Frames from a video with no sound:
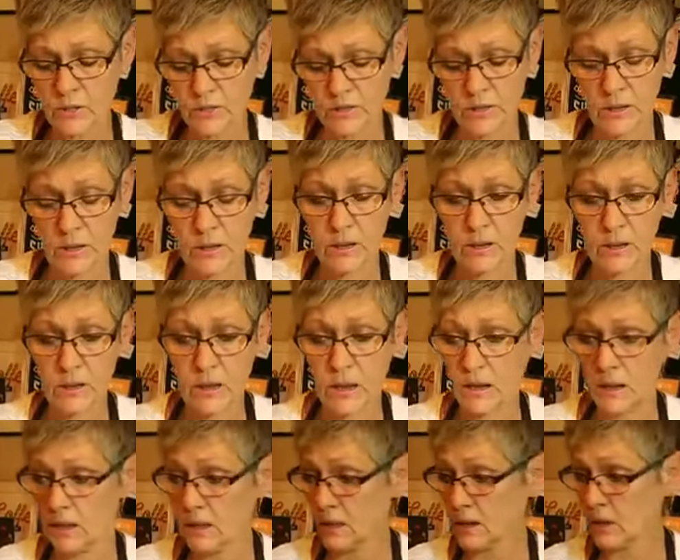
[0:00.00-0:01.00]
taking
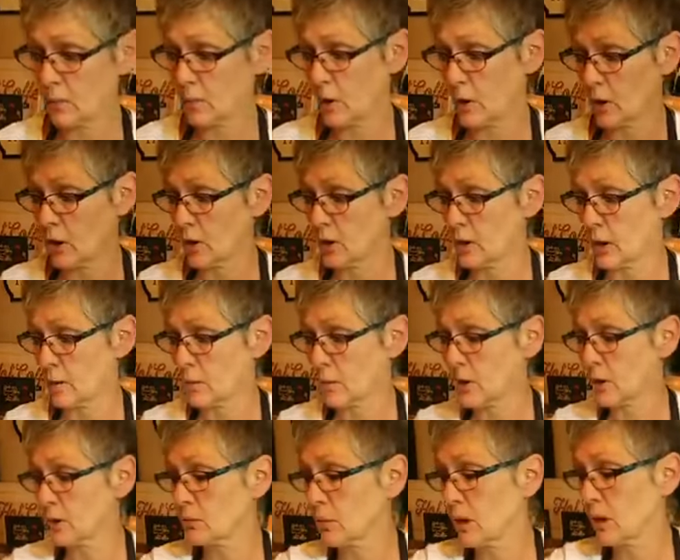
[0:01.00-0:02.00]
anything apart, I'm going
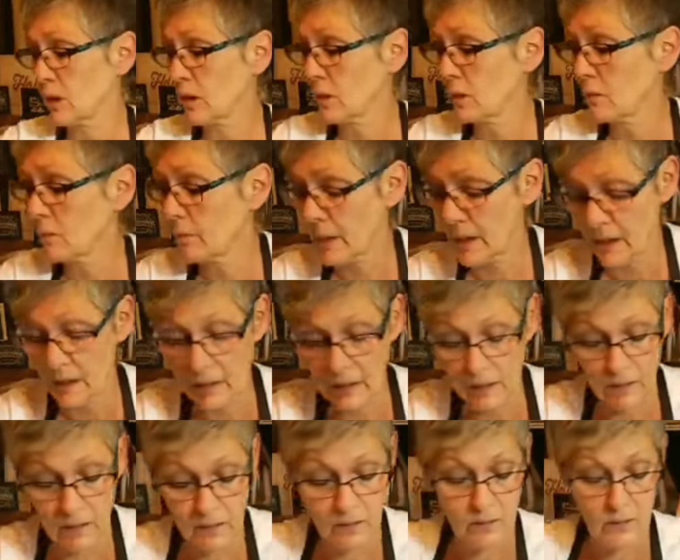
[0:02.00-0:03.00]
to write on the back
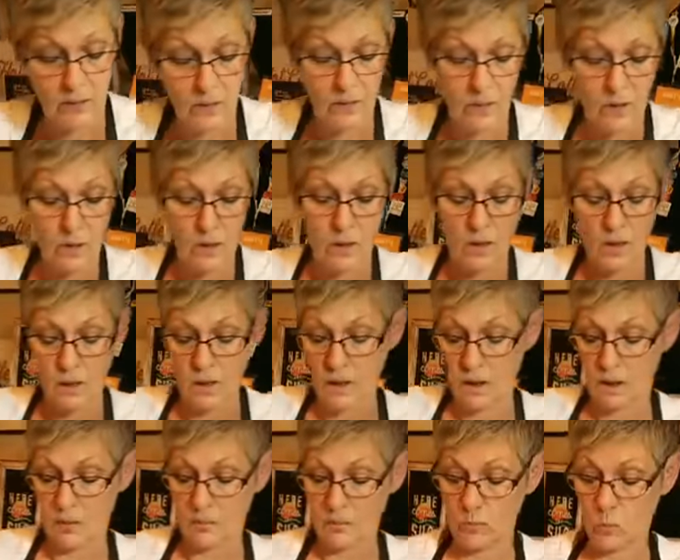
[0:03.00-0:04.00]

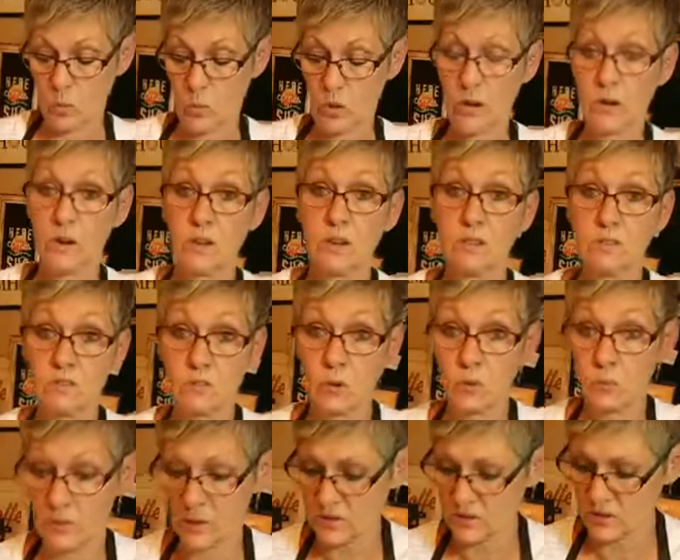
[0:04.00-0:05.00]
what it is, so it
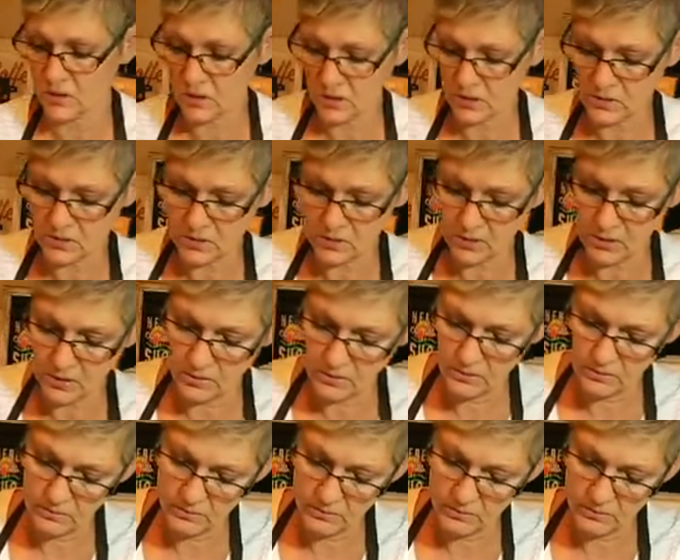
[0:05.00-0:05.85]
makes it easier